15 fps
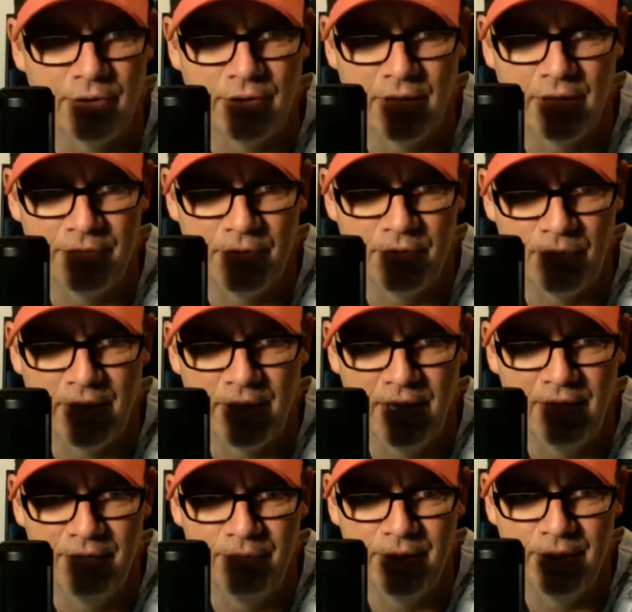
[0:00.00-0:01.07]
left and right
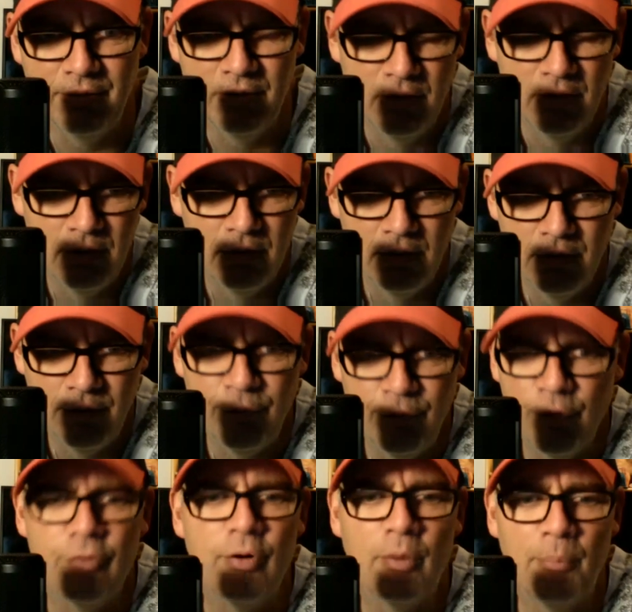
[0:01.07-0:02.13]
have been
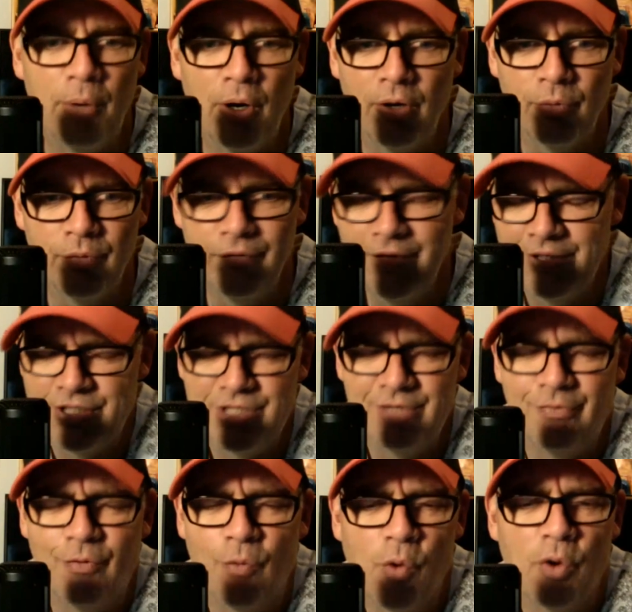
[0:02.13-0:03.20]
further apart. We've had
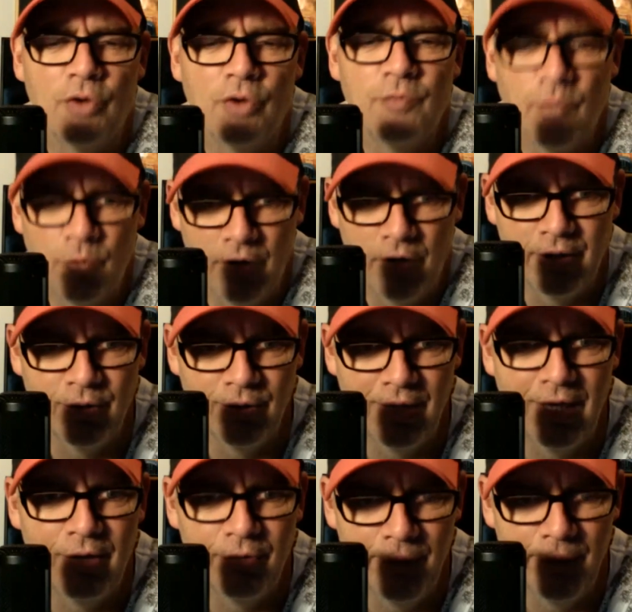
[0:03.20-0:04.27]
civil wars for crying out loud, right?